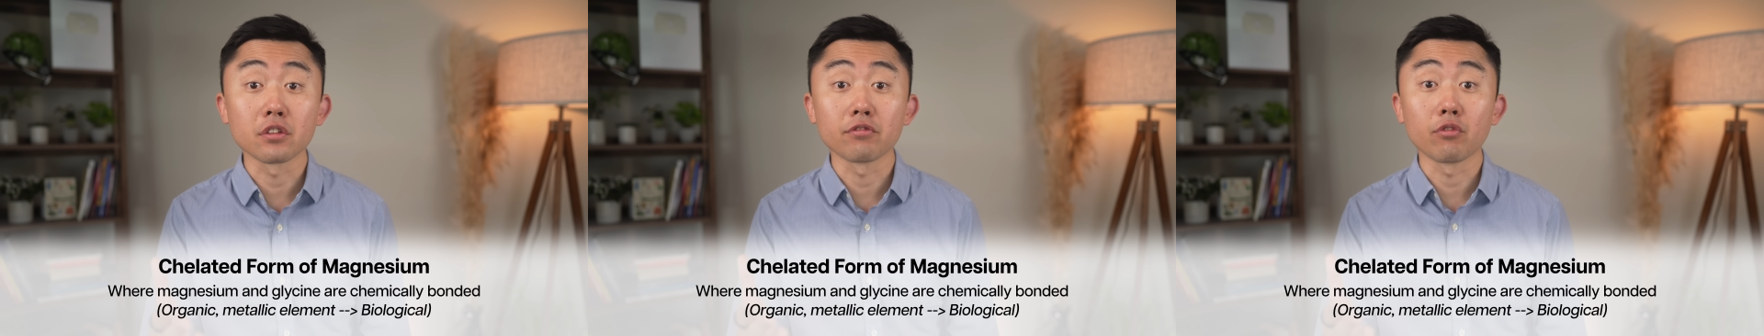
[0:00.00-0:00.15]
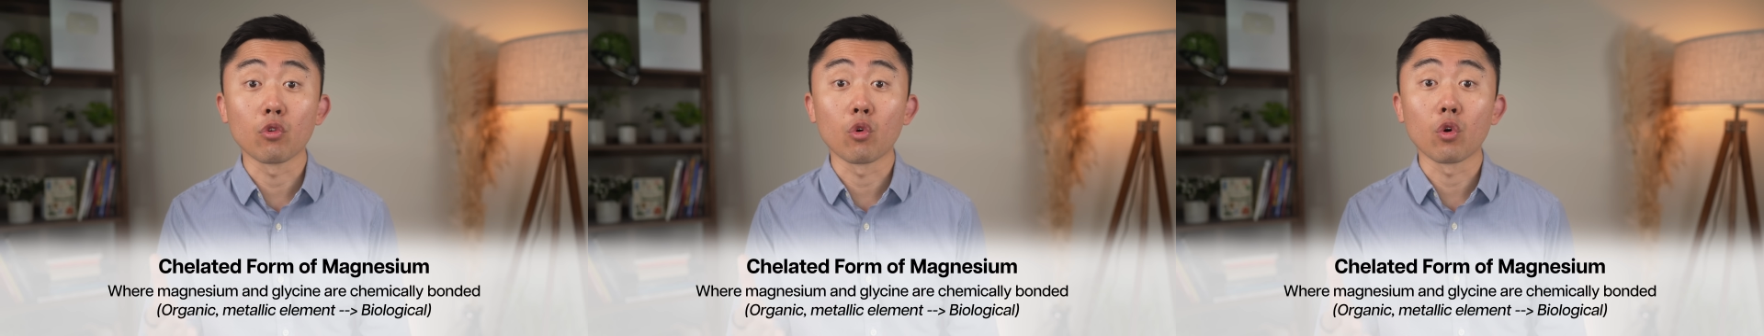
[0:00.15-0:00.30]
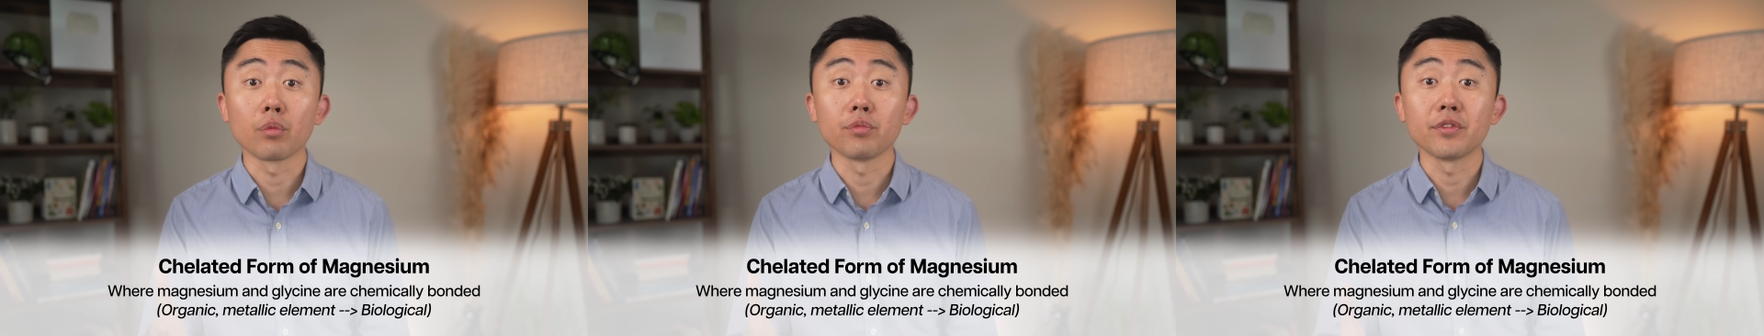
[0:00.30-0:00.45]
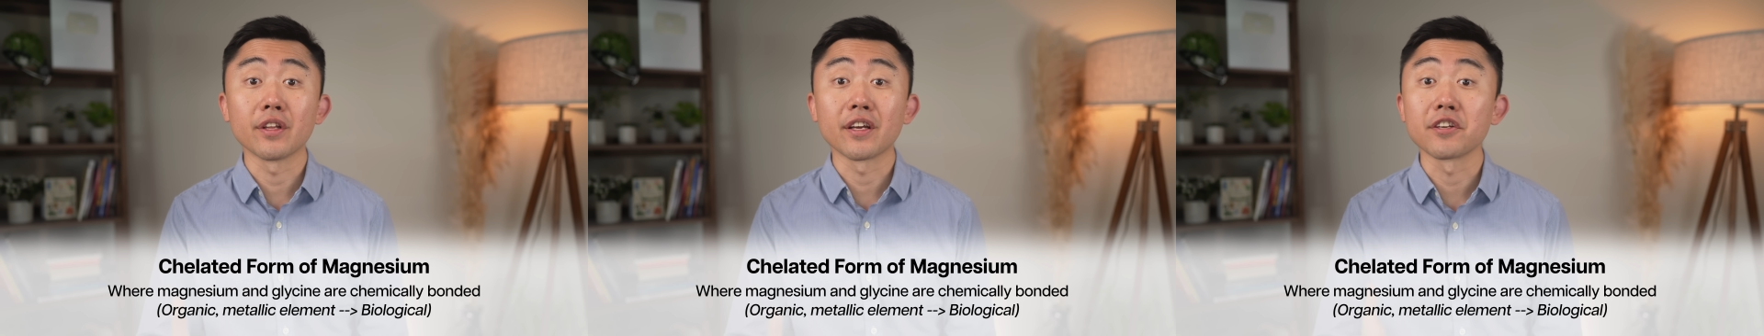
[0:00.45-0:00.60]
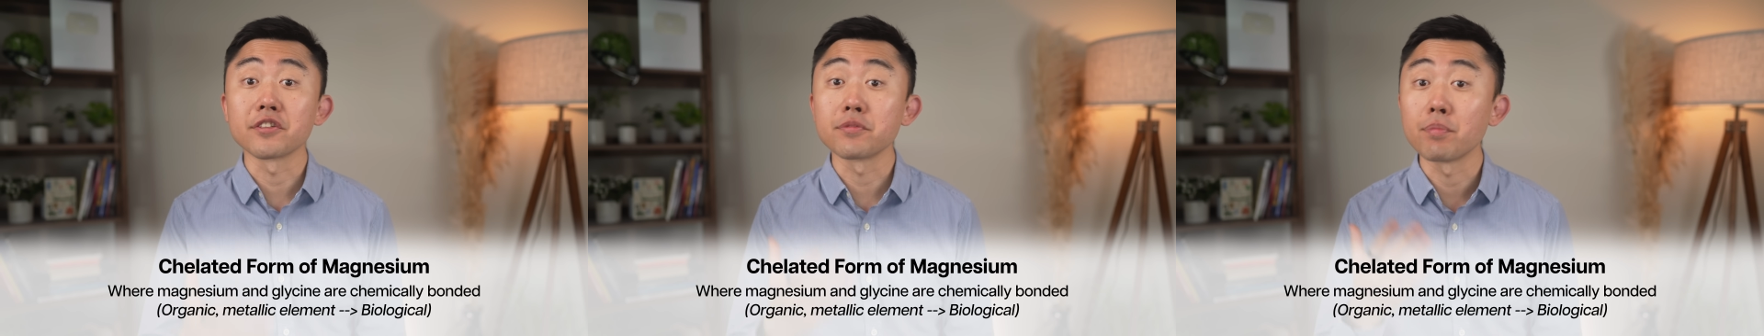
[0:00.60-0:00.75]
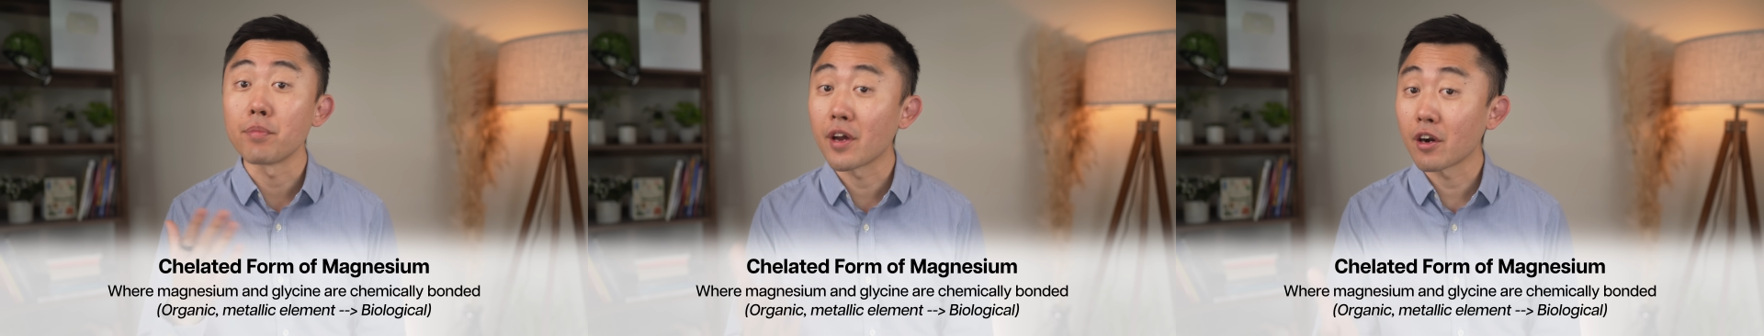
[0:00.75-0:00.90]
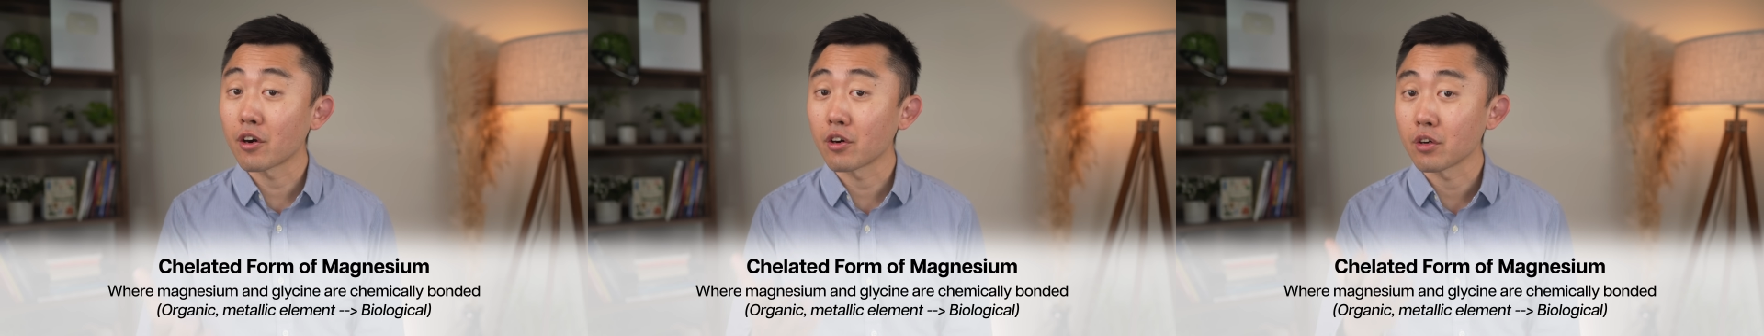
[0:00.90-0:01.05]
form that is
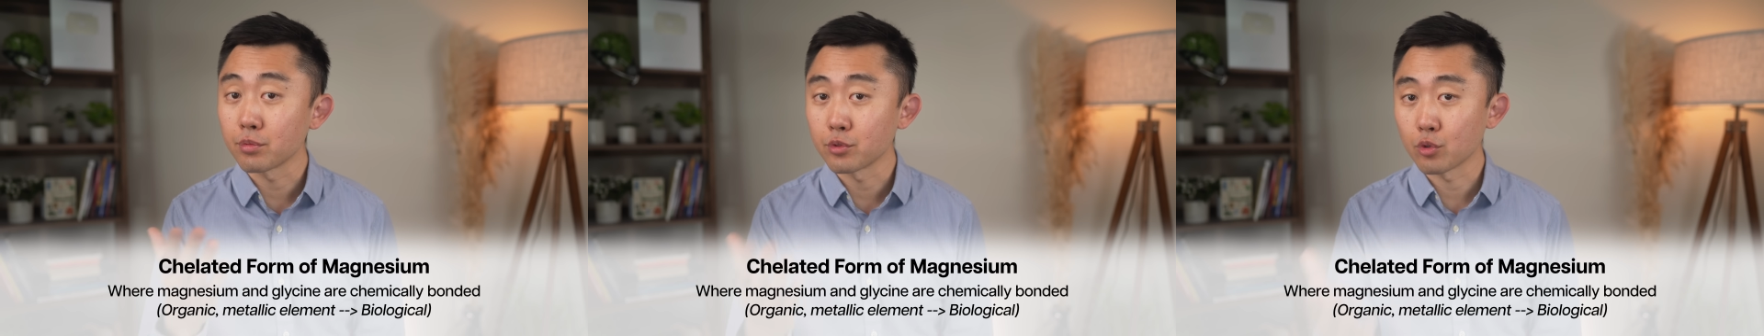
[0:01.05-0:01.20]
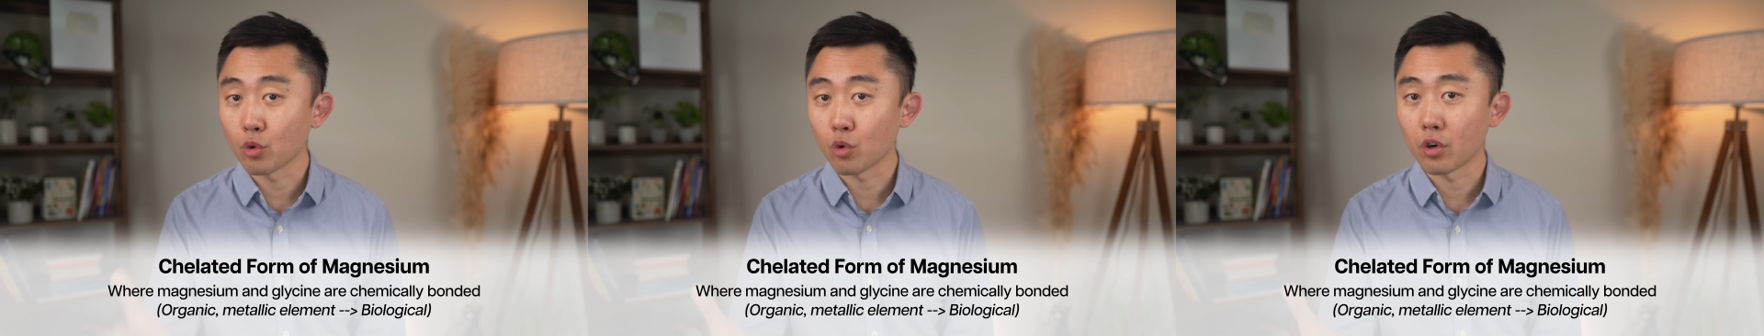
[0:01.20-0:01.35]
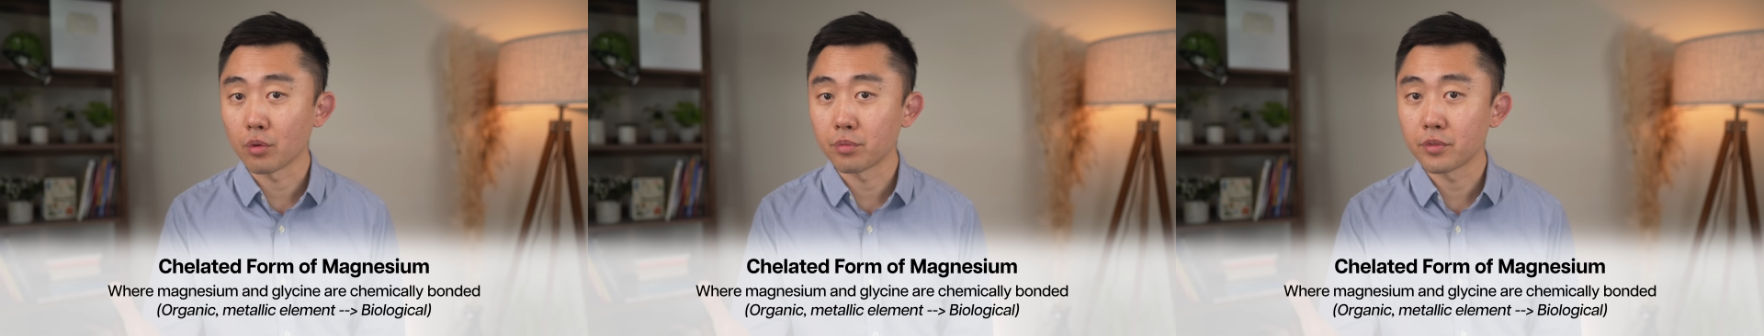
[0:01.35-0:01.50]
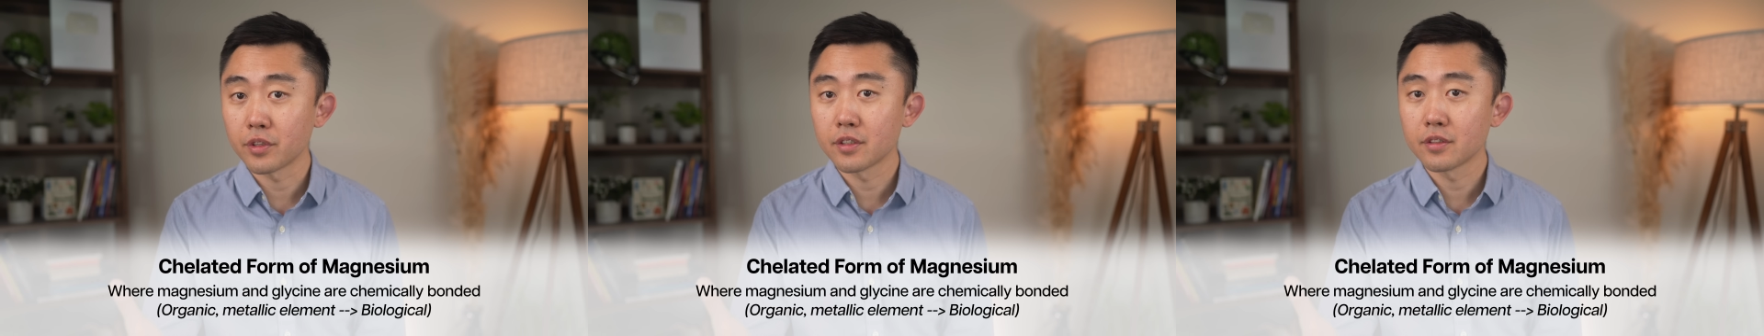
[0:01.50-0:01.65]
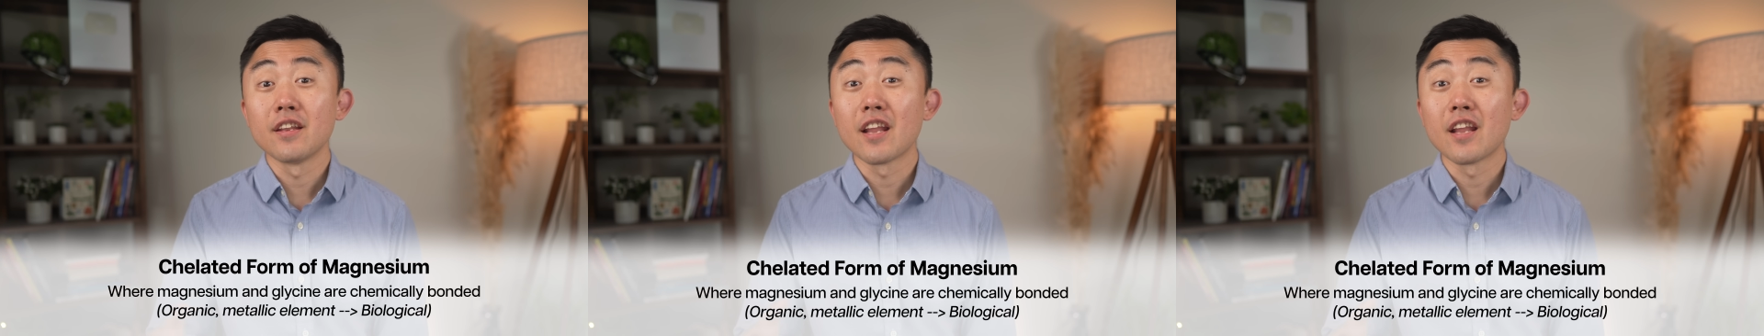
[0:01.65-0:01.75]
better absorbed.